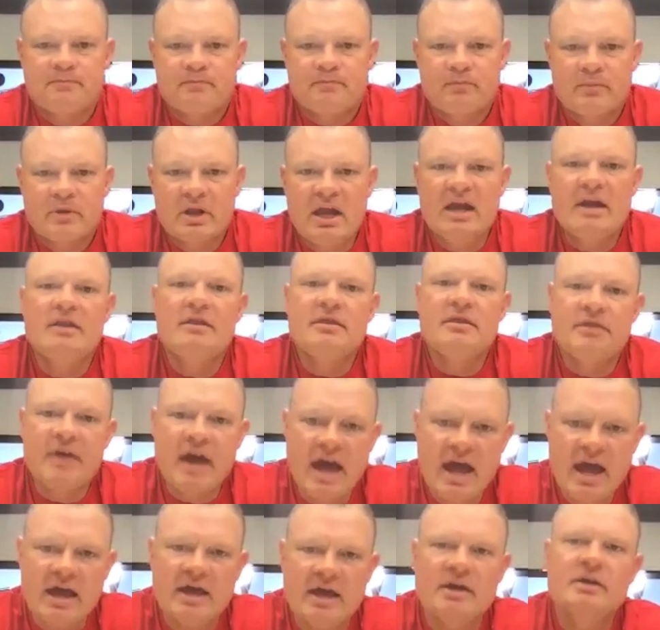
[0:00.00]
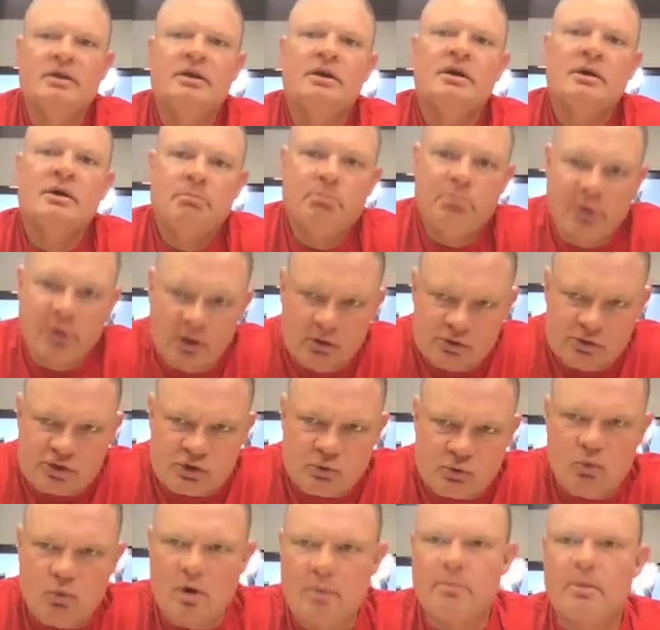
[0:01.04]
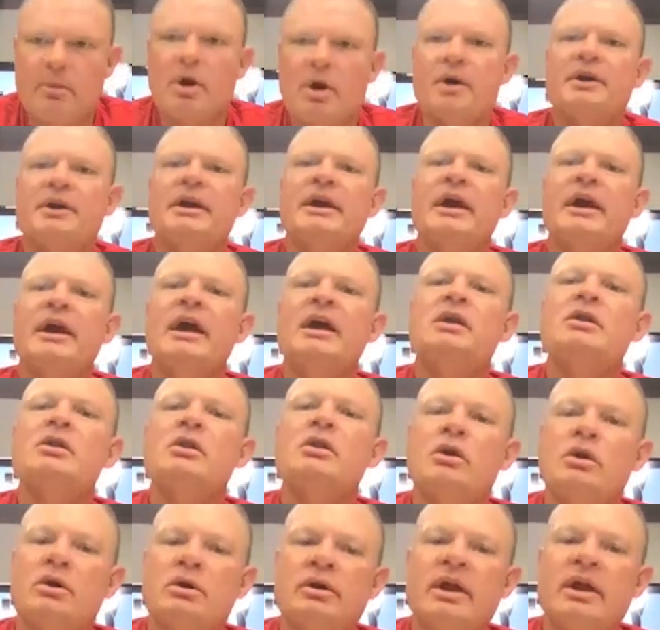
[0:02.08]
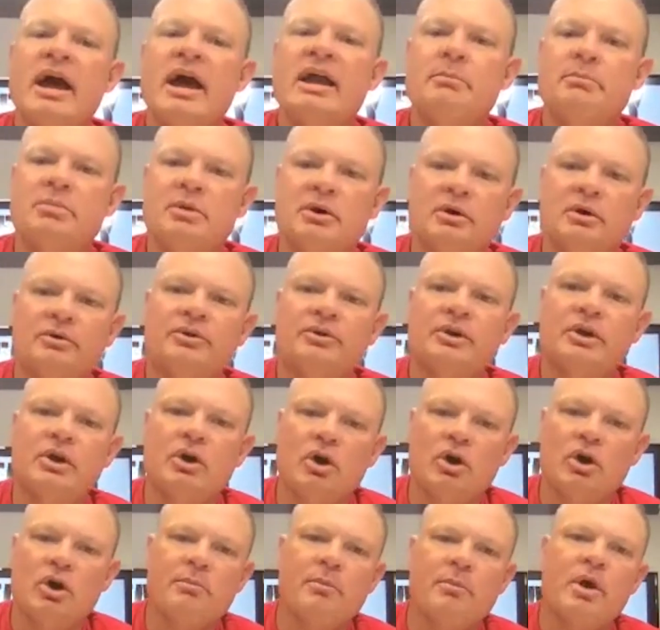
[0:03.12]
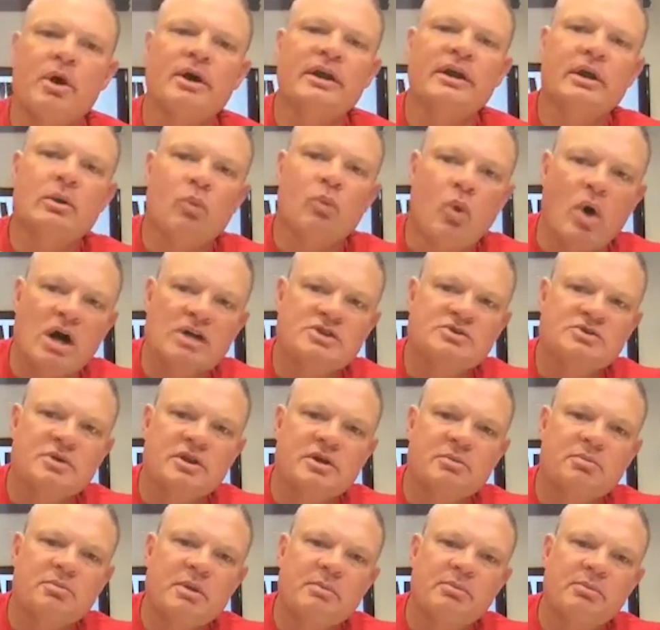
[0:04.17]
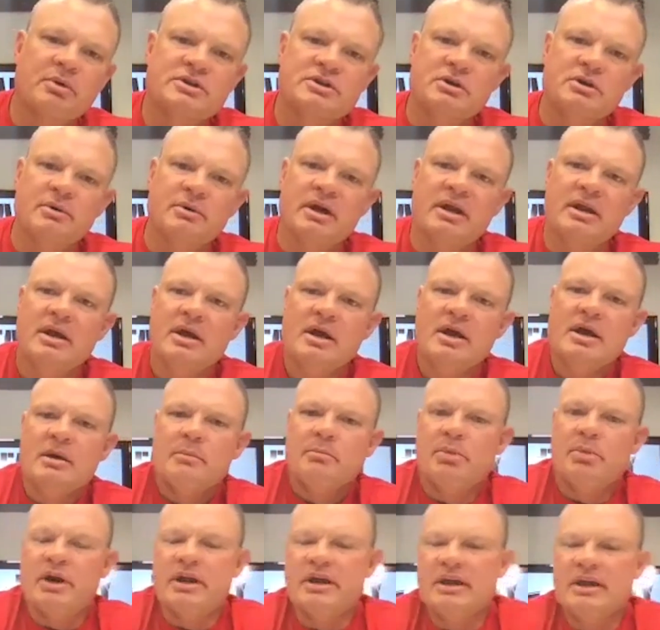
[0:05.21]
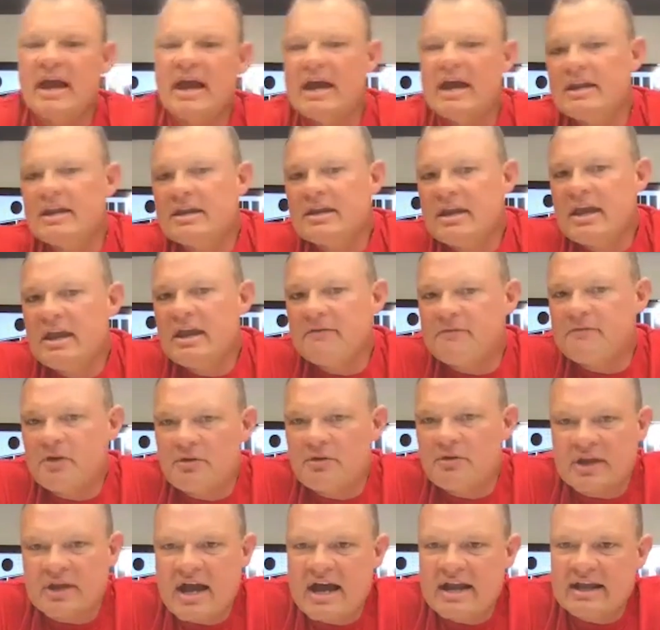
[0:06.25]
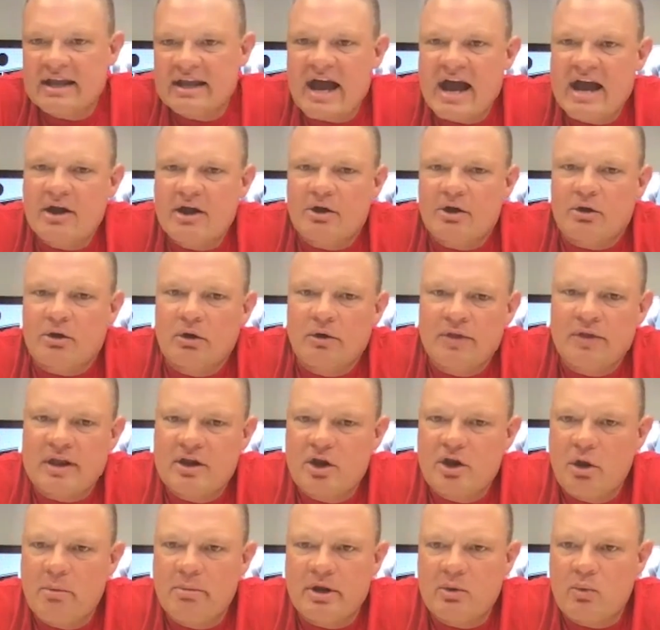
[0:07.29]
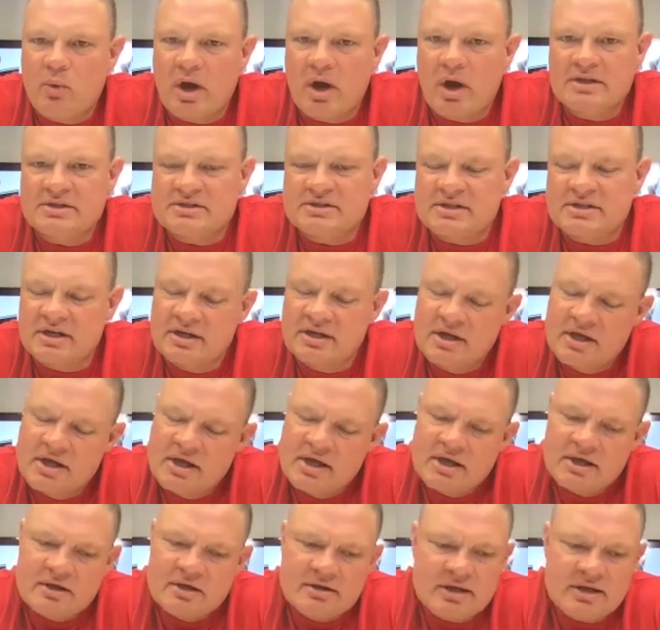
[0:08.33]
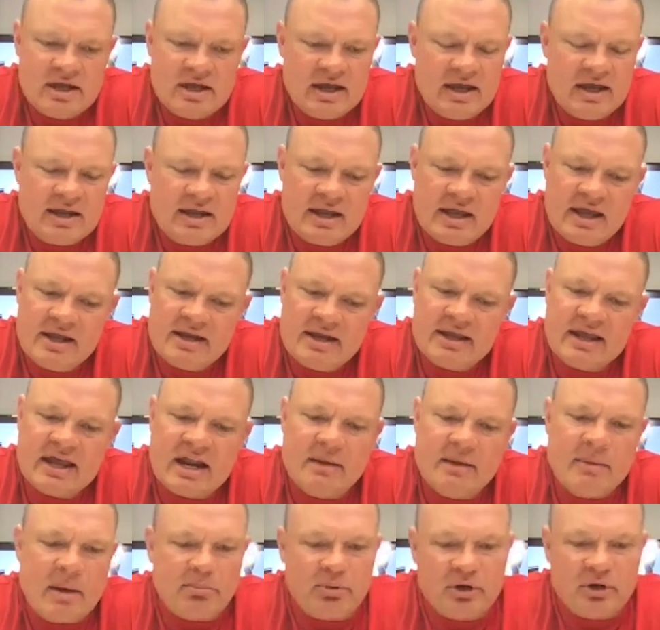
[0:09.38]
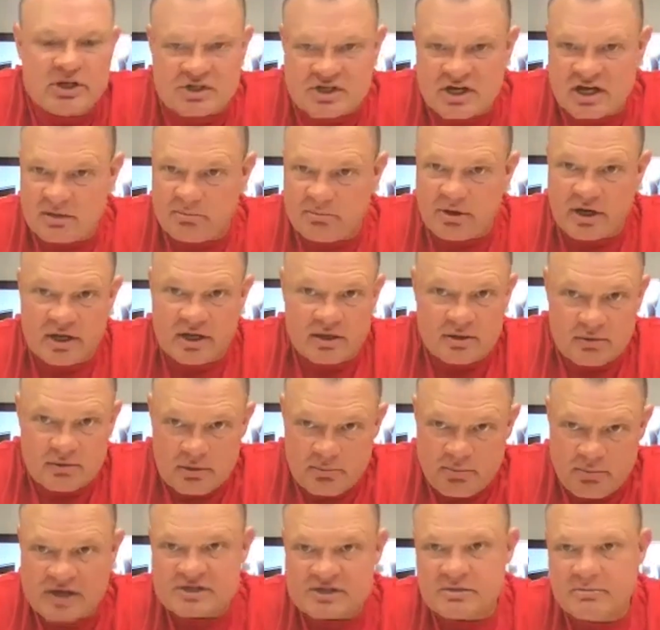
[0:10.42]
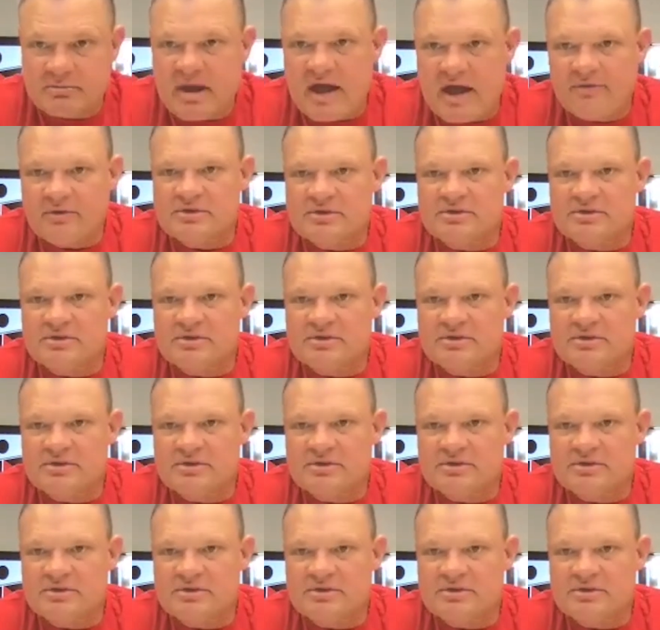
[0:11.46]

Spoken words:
And then build your warm market, and learn how to build the cold market and watch what other people are doing. But again, if you're the kind of guy or girl that nobody wants to, and again, I'm not preaching to anybody. And Pastor Matthew's